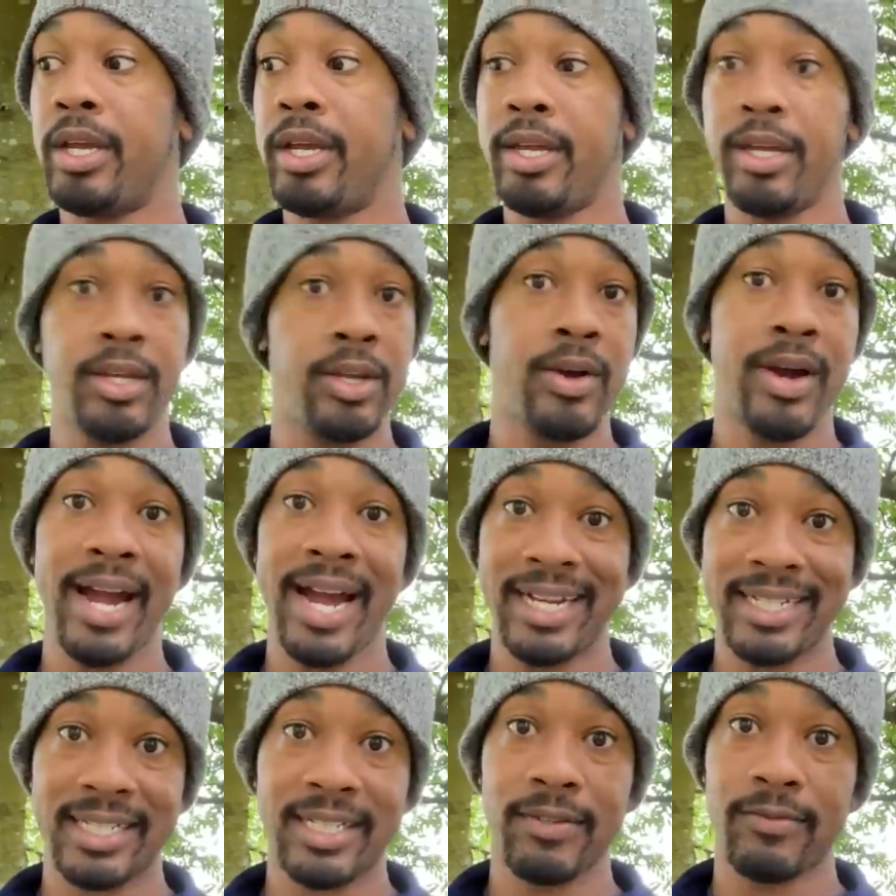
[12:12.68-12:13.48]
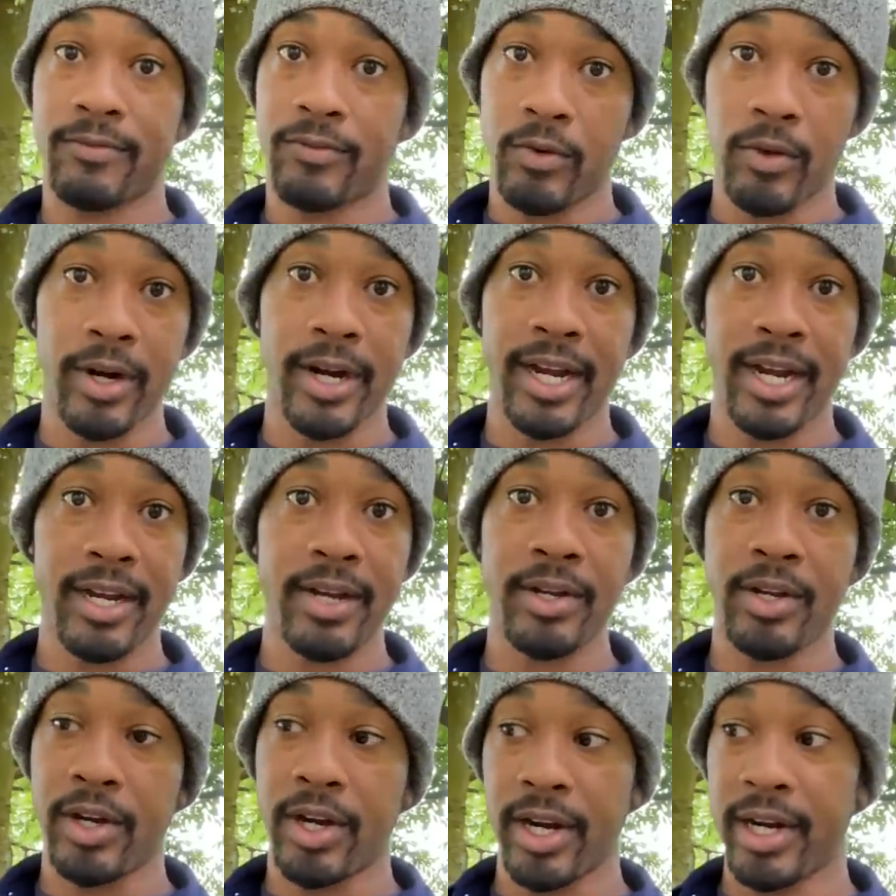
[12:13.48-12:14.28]
you're asking for it.
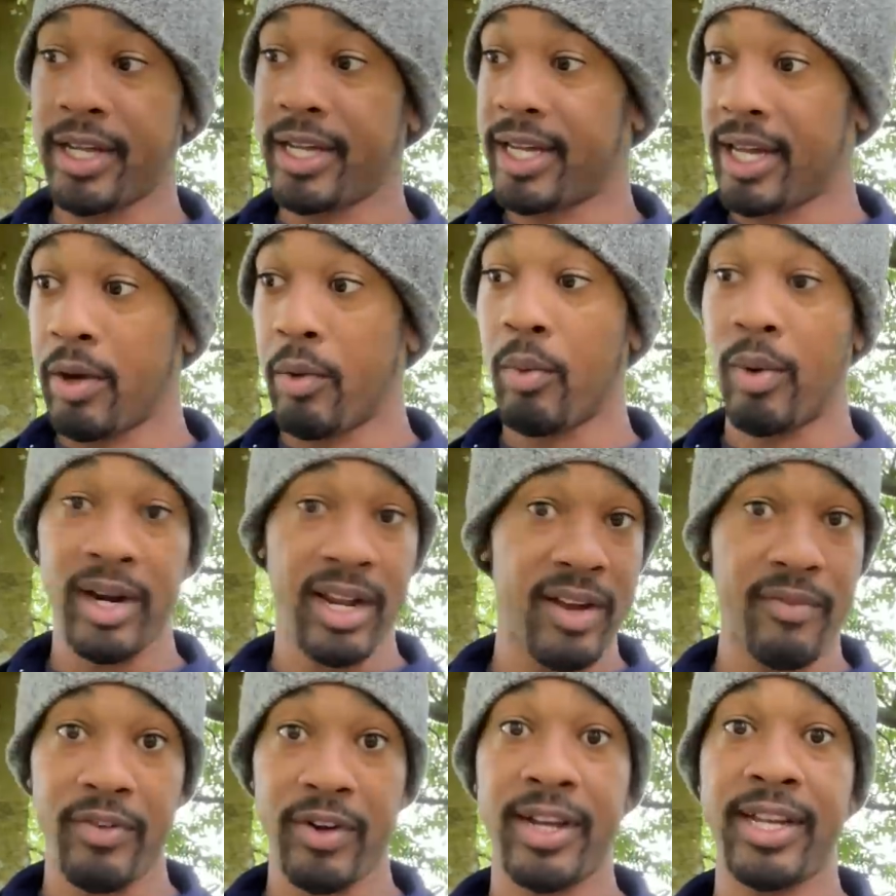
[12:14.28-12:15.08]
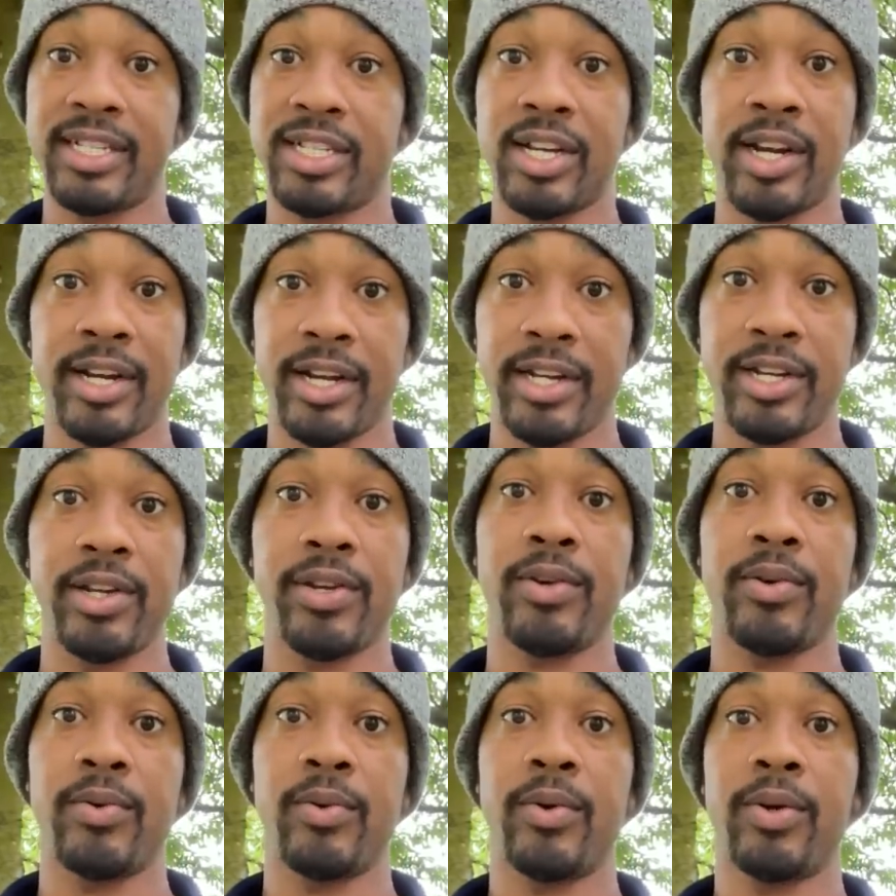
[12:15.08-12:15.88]
You're going to get whatever he's going to
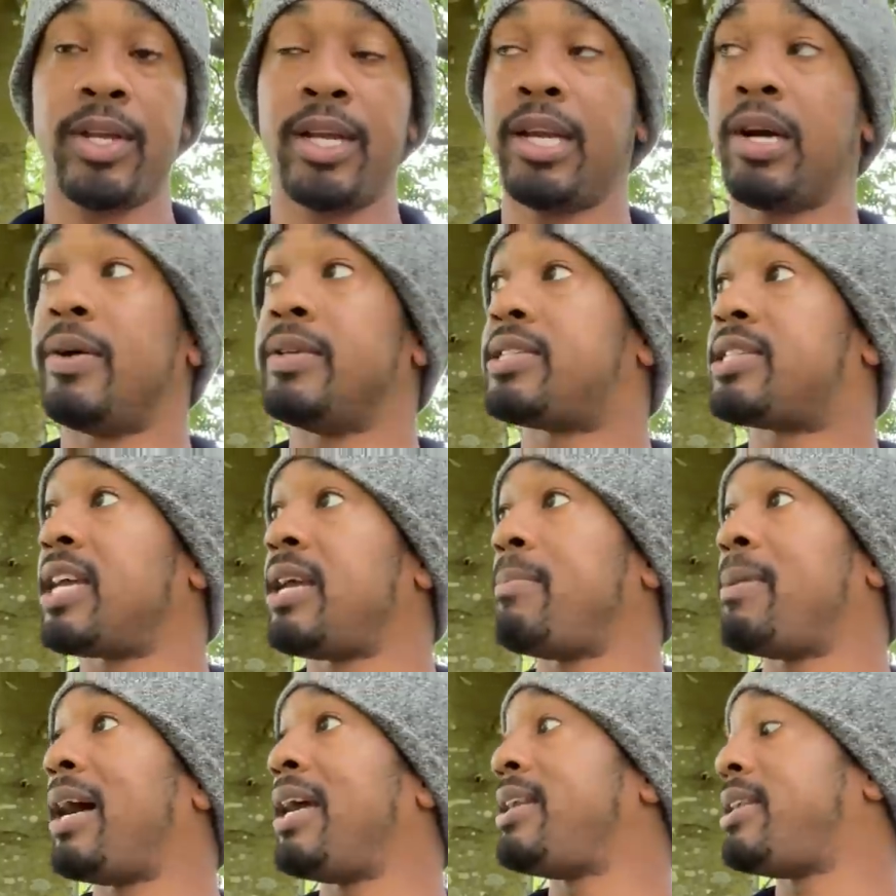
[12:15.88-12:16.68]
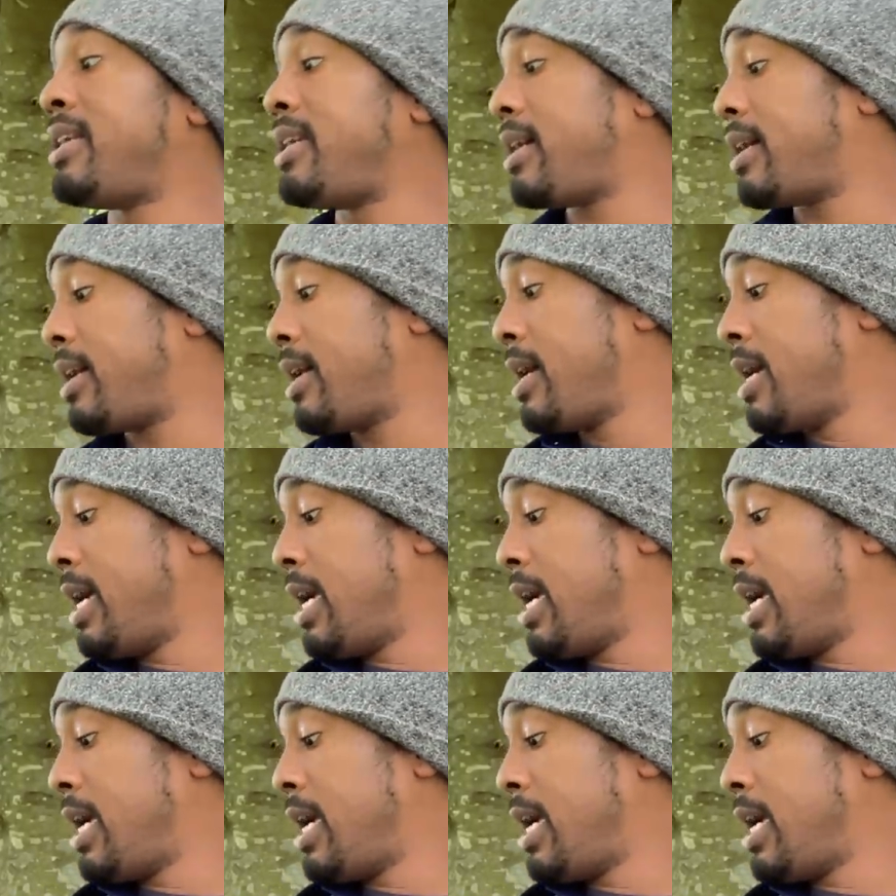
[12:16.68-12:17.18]
do. You know, and same idea.